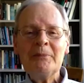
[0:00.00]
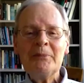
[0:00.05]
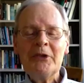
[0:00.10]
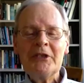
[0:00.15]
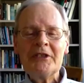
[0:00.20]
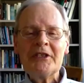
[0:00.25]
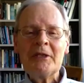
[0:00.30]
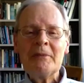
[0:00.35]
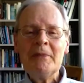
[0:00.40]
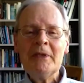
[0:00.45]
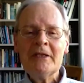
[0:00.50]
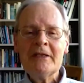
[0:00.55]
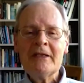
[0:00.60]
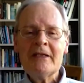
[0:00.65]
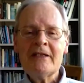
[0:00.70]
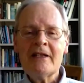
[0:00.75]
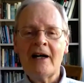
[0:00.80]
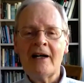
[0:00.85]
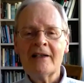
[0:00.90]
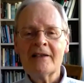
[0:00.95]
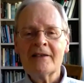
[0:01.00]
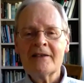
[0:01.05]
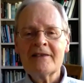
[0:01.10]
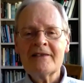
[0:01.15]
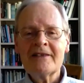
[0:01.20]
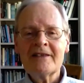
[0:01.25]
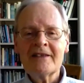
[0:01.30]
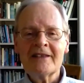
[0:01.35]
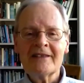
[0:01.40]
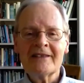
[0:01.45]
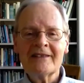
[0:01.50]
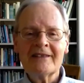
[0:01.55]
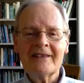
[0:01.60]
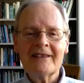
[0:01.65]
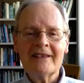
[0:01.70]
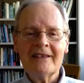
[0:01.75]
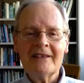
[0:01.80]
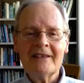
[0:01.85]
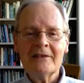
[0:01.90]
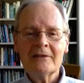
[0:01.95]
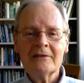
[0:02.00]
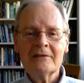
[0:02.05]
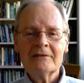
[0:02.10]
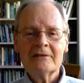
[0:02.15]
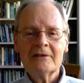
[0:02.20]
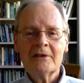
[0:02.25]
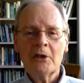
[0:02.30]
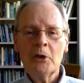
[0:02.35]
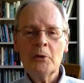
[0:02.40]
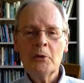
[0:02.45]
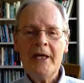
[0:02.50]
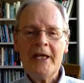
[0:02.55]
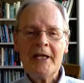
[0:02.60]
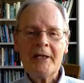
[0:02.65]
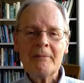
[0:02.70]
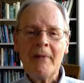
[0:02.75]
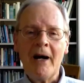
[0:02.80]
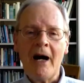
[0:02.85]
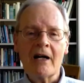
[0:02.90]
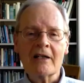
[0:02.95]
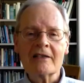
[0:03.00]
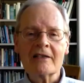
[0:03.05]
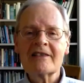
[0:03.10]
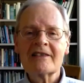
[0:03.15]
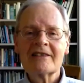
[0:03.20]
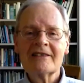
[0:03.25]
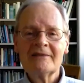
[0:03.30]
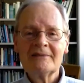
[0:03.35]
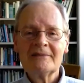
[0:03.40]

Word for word: put the million dollars in the opaque box.